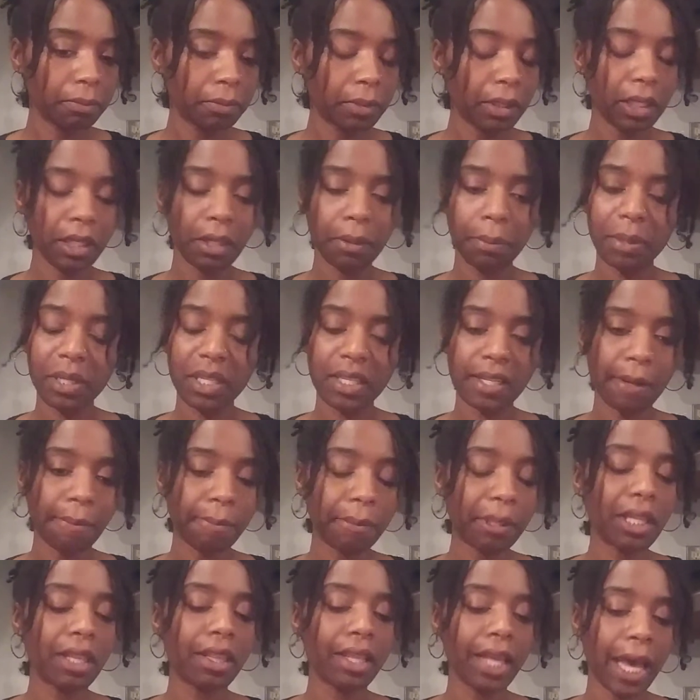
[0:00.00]
It could be
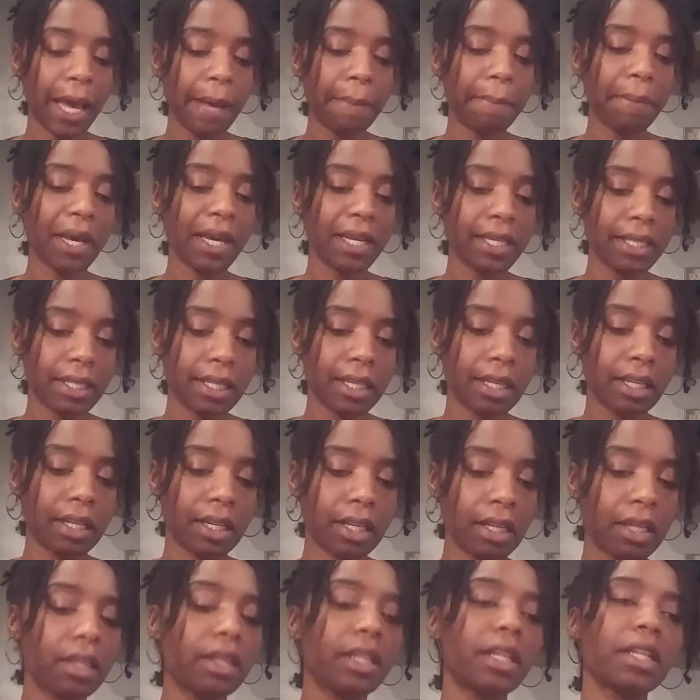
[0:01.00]
something that basic.
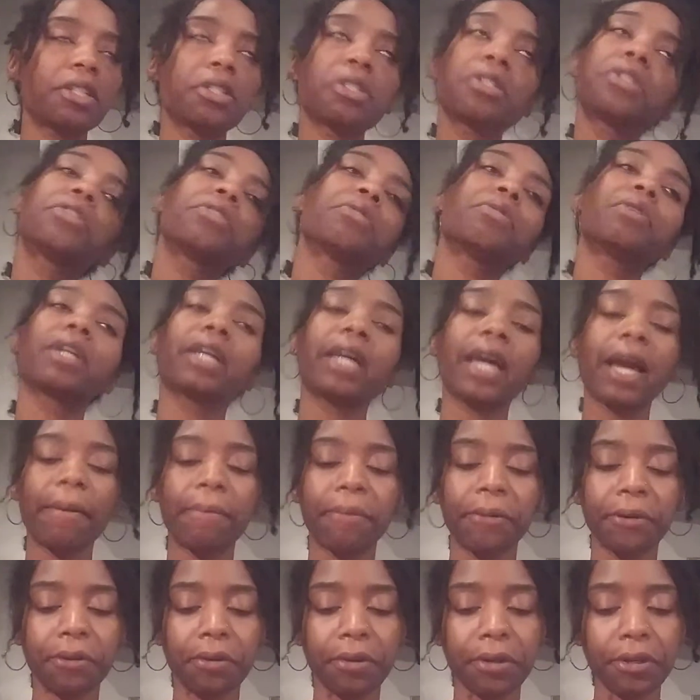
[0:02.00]
An addiction to a
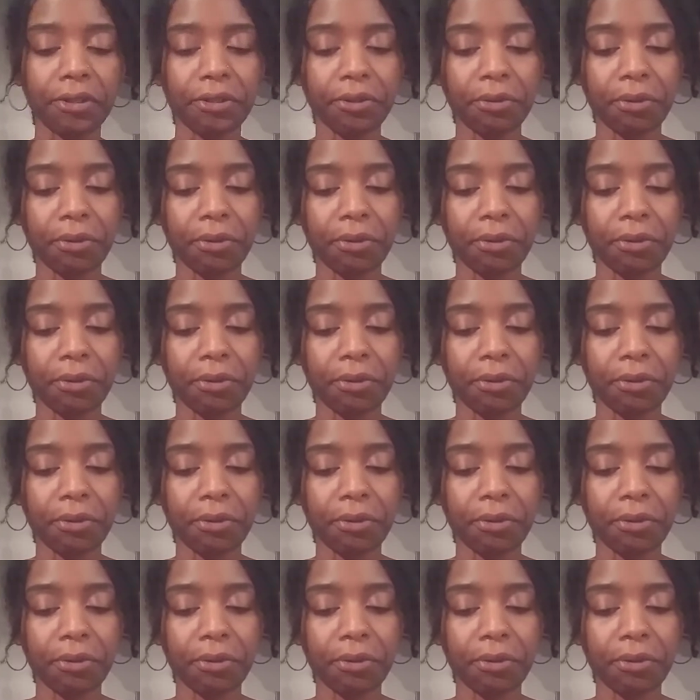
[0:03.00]
Capricorn,